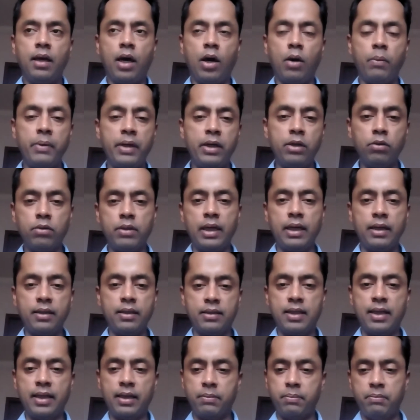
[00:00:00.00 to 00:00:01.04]
How we do that
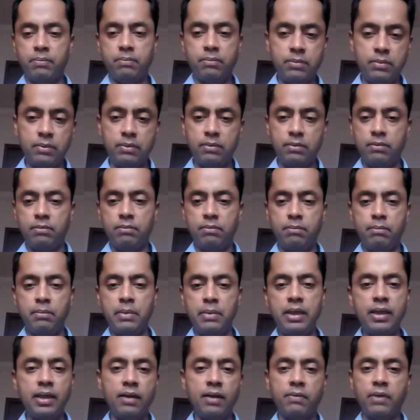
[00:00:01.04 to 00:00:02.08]
is like
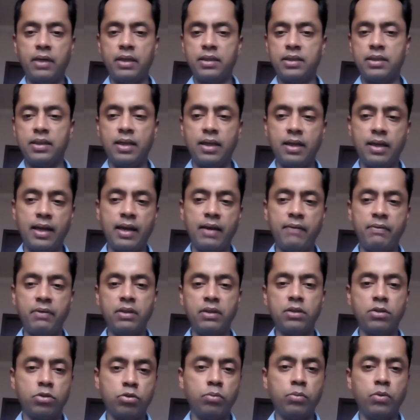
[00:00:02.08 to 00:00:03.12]
me and Varsha are having
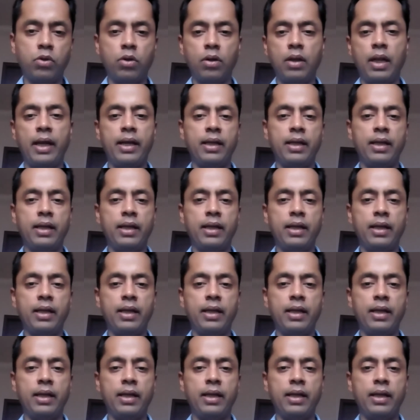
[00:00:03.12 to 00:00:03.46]
the Zoom call.